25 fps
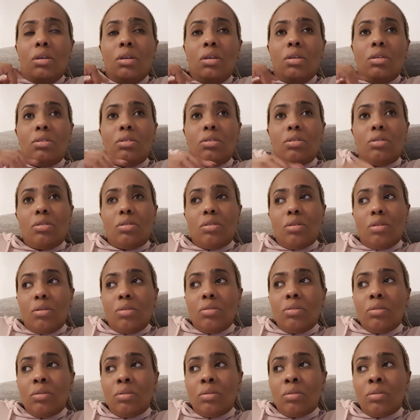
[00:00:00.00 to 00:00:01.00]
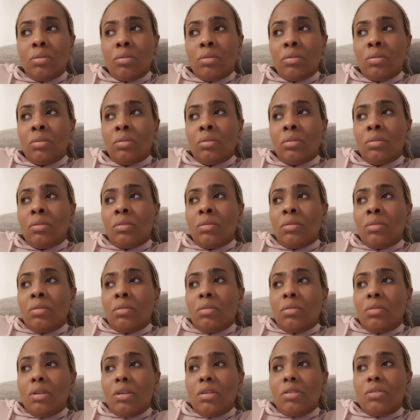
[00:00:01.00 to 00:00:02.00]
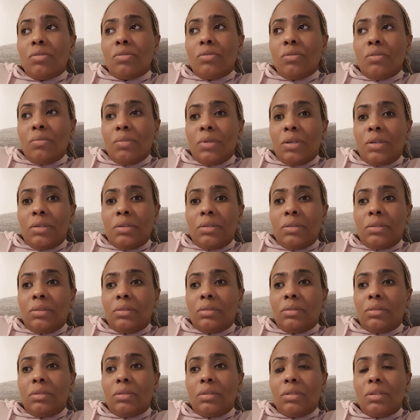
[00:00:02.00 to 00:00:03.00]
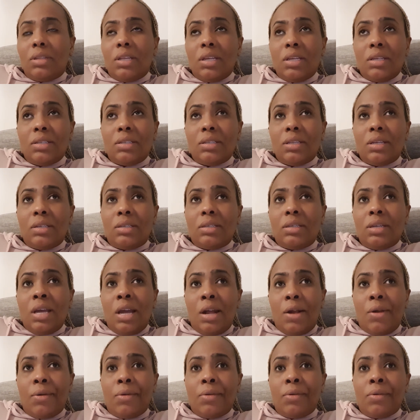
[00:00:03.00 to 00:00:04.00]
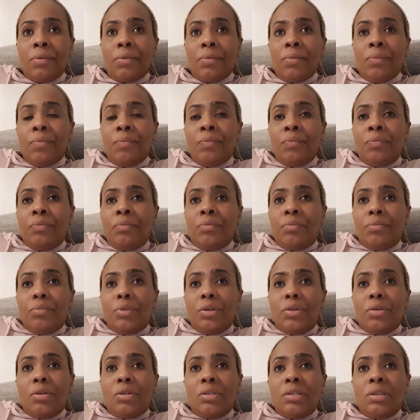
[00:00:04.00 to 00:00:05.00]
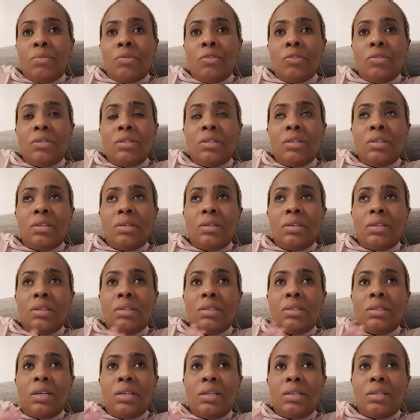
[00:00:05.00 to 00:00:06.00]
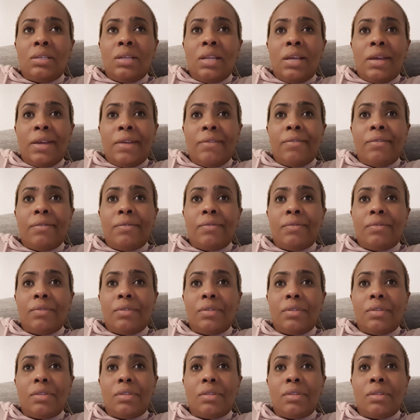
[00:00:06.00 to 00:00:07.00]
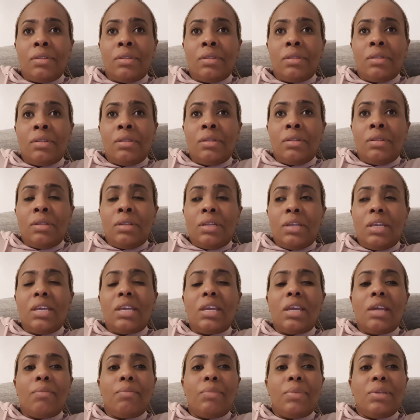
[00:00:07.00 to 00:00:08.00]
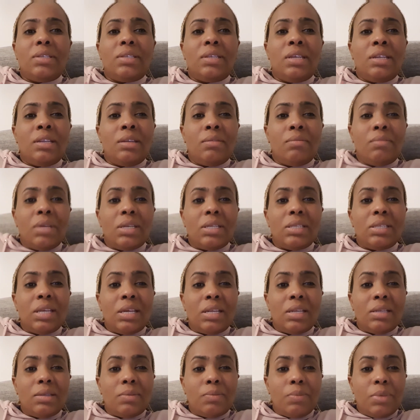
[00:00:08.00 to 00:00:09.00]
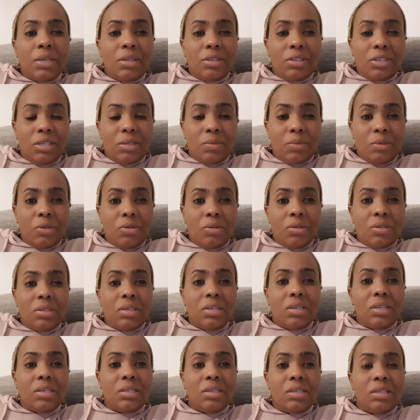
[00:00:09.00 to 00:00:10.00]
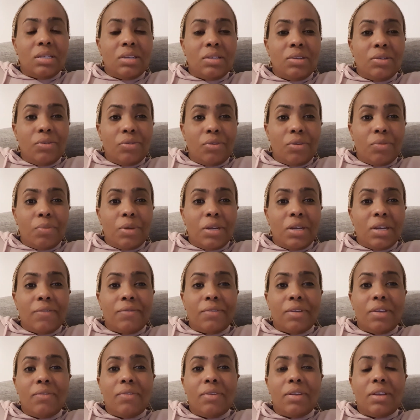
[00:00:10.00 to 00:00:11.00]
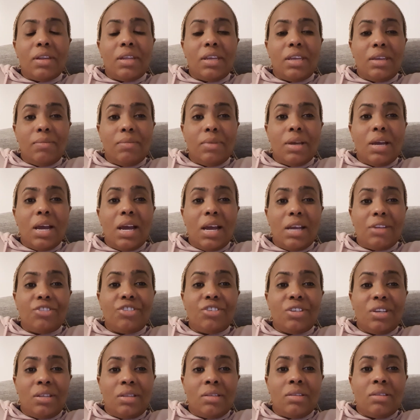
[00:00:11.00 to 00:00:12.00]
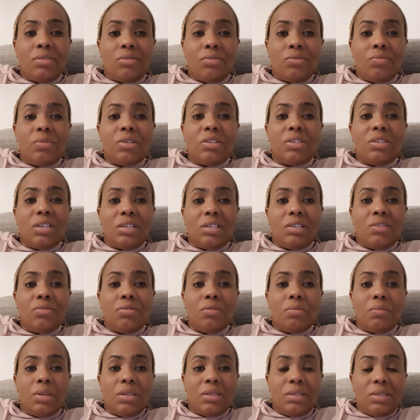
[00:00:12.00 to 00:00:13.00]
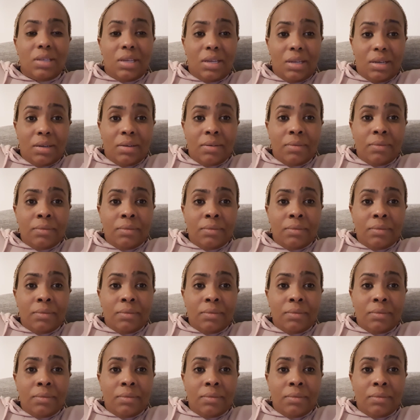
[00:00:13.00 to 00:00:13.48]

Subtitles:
So this woman thinks that now, because I'm not in his son's life, he can be sending my son's pictures, because he's in Europe, and I've given her a chance to be chatting with my son,